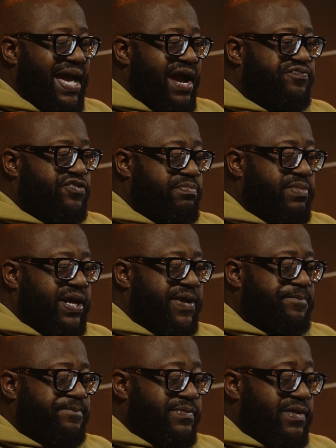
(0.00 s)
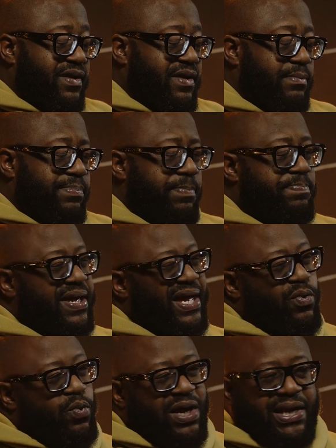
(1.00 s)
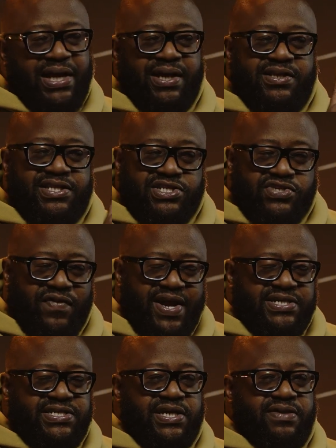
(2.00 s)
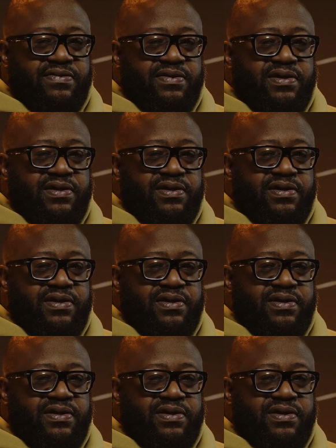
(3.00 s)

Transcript: after me, but being willing, this is crazy,